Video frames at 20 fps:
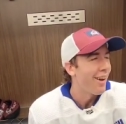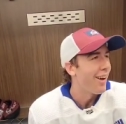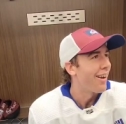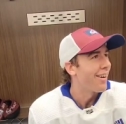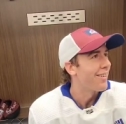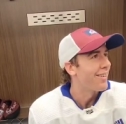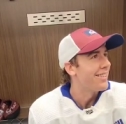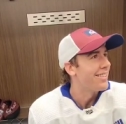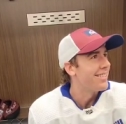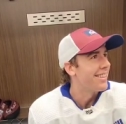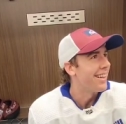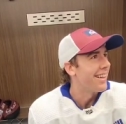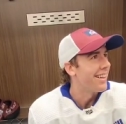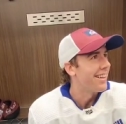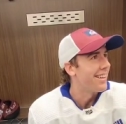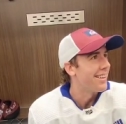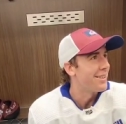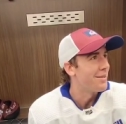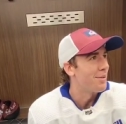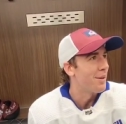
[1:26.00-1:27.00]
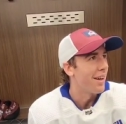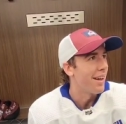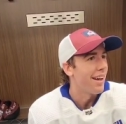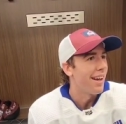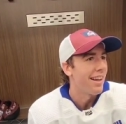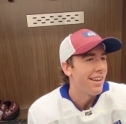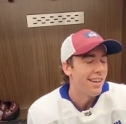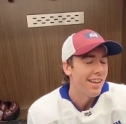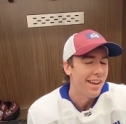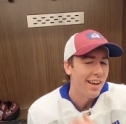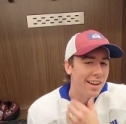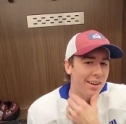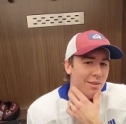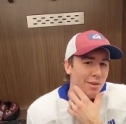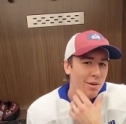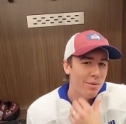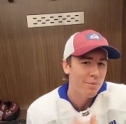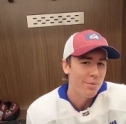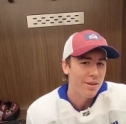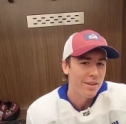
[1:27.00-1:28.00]
feel awkward saying this, but I, yeah, I
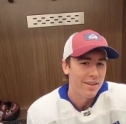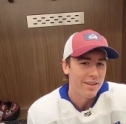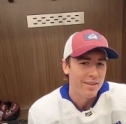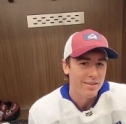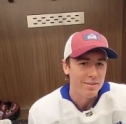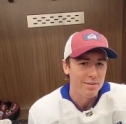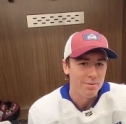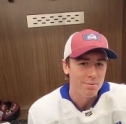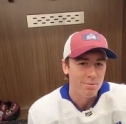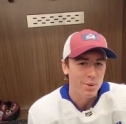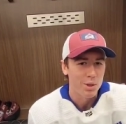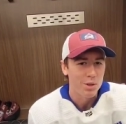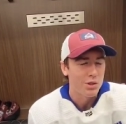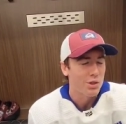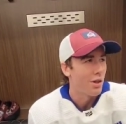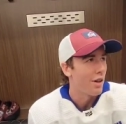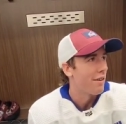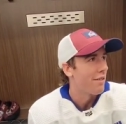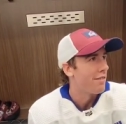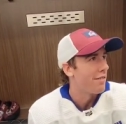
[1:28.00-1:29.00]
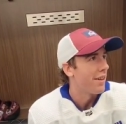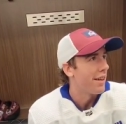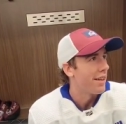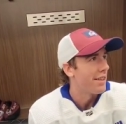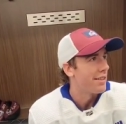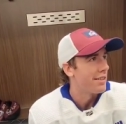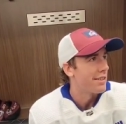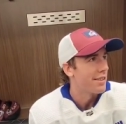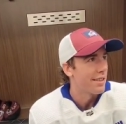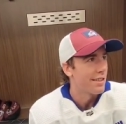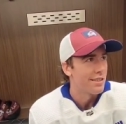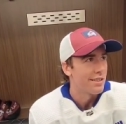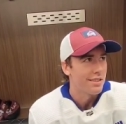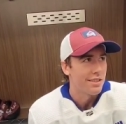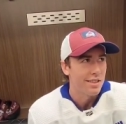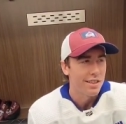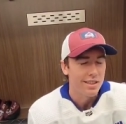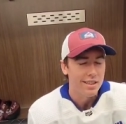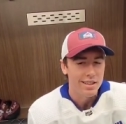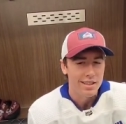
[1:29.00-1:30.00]
grew up a Bergeron fan just
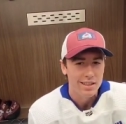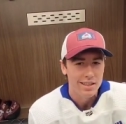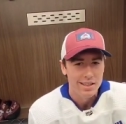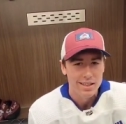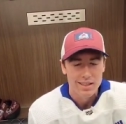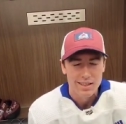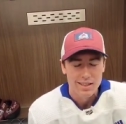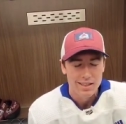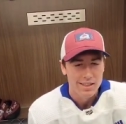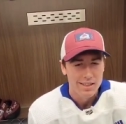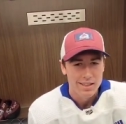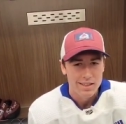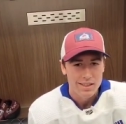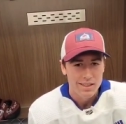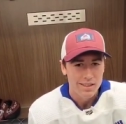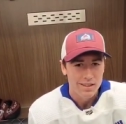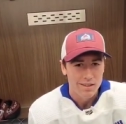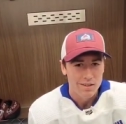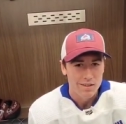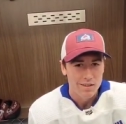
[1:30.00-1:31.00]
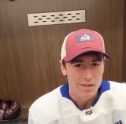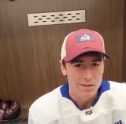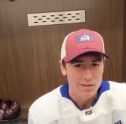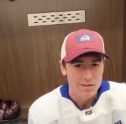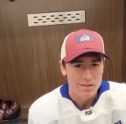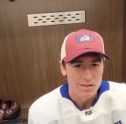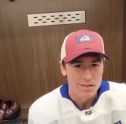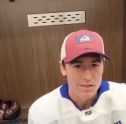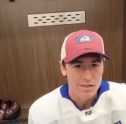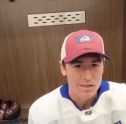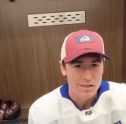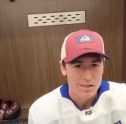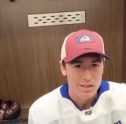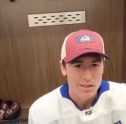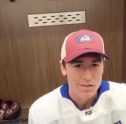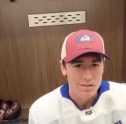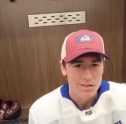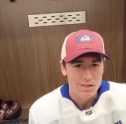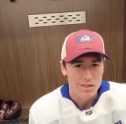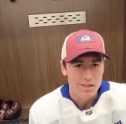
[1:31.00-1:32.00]
because, like, you know, he was
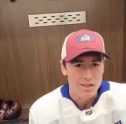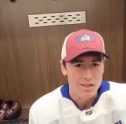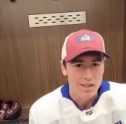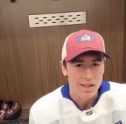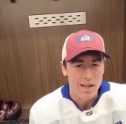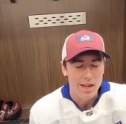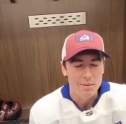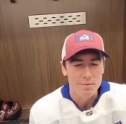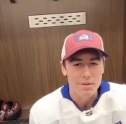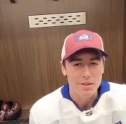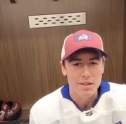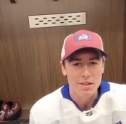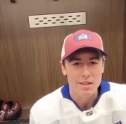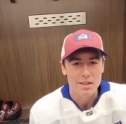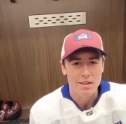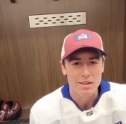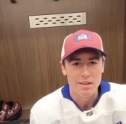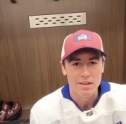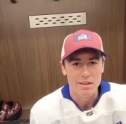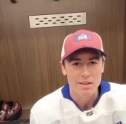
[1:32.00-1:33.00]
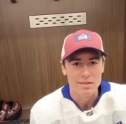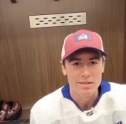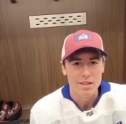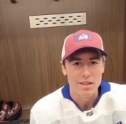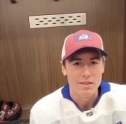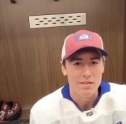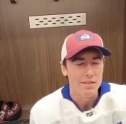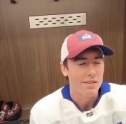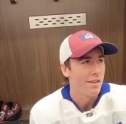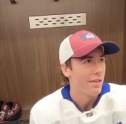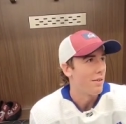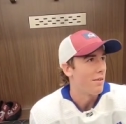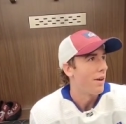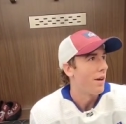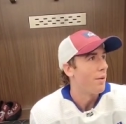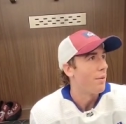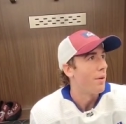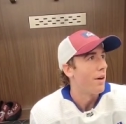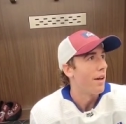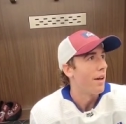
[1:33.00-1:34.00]
he was a good captain and uh, did everything the
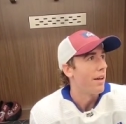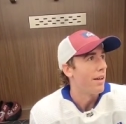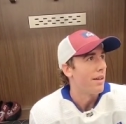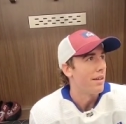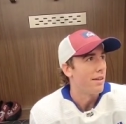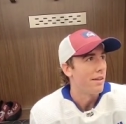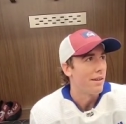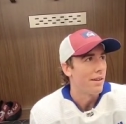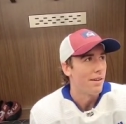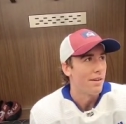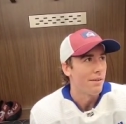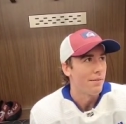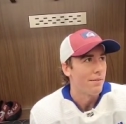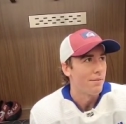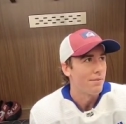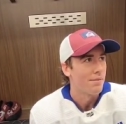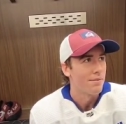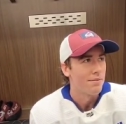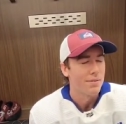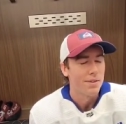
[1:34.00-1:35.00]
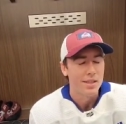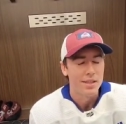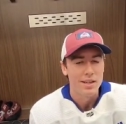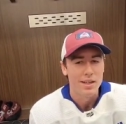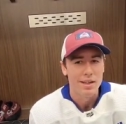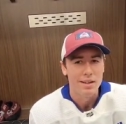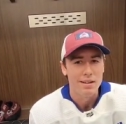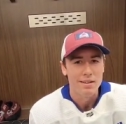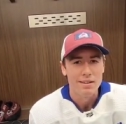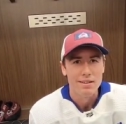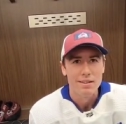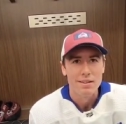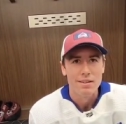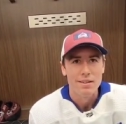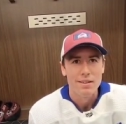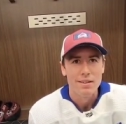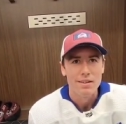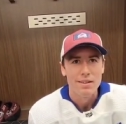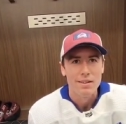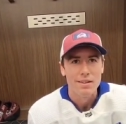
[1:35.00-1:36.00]
right way. And, uh, yeah. He's not a
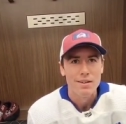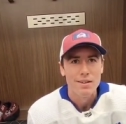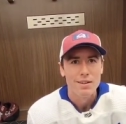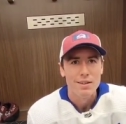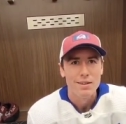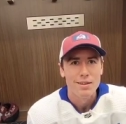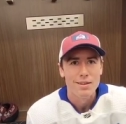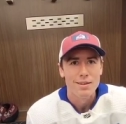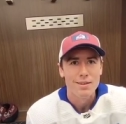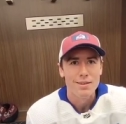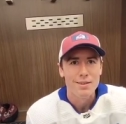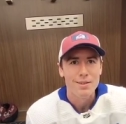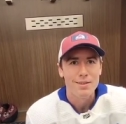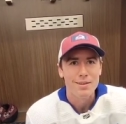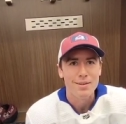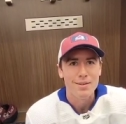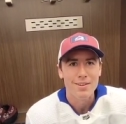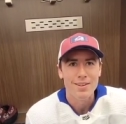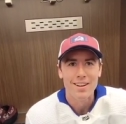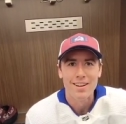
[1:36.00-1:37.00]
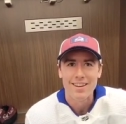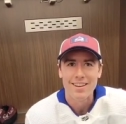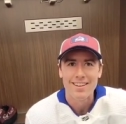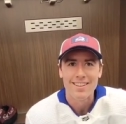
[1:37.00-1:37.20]
bad player to model himself